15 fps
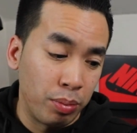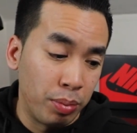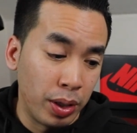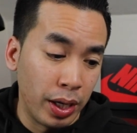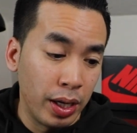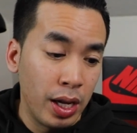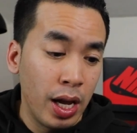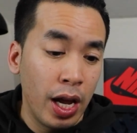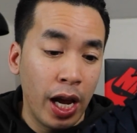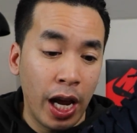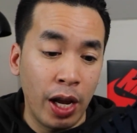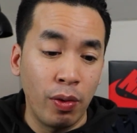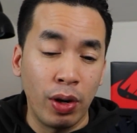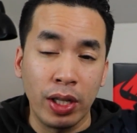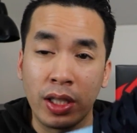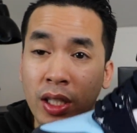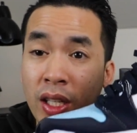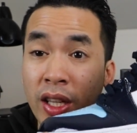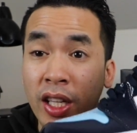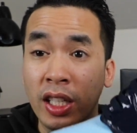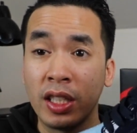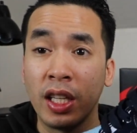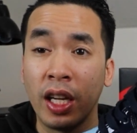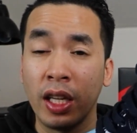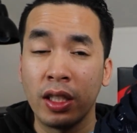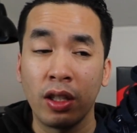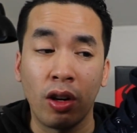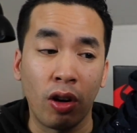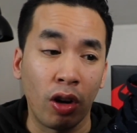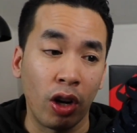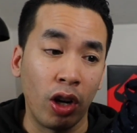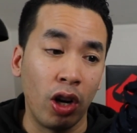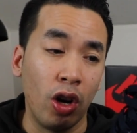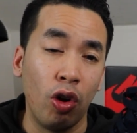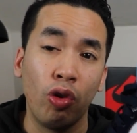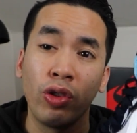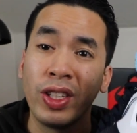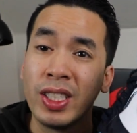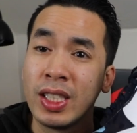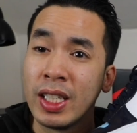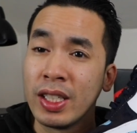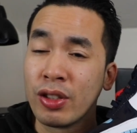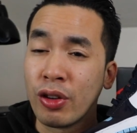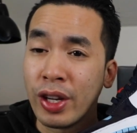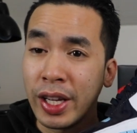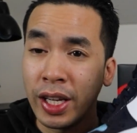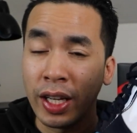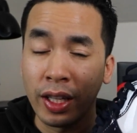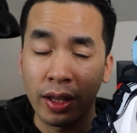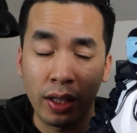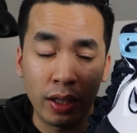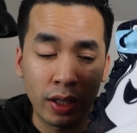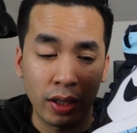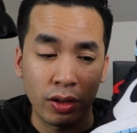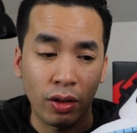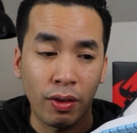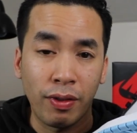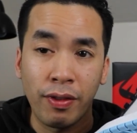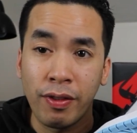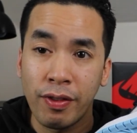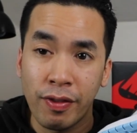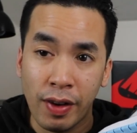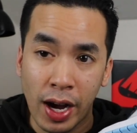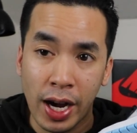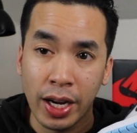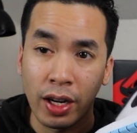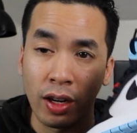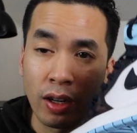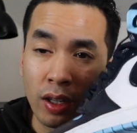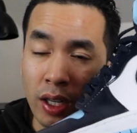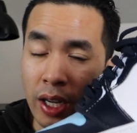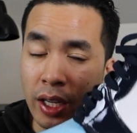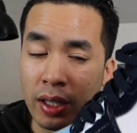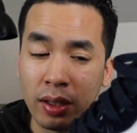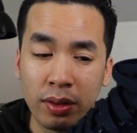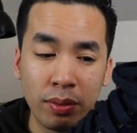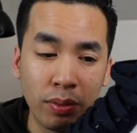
But anyways, these things are a go. These things are it. These things are fire. Like,